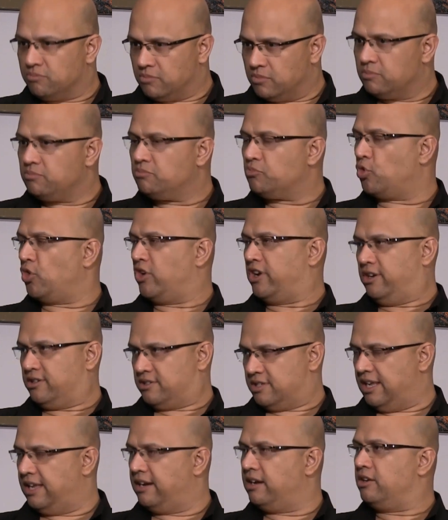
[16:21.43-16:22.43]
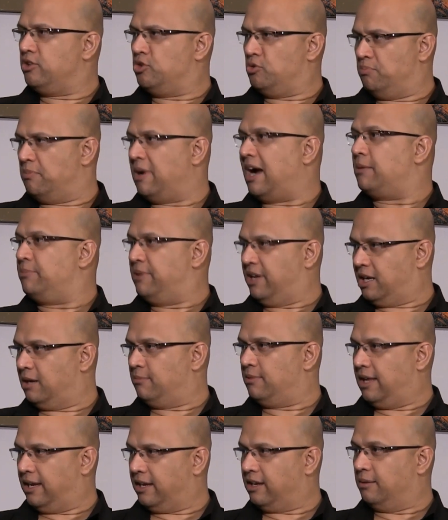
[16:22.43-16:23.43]
4 years later, you might become
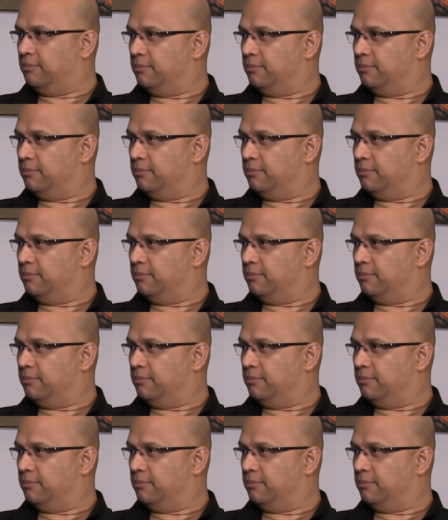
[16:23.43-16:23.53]
like him.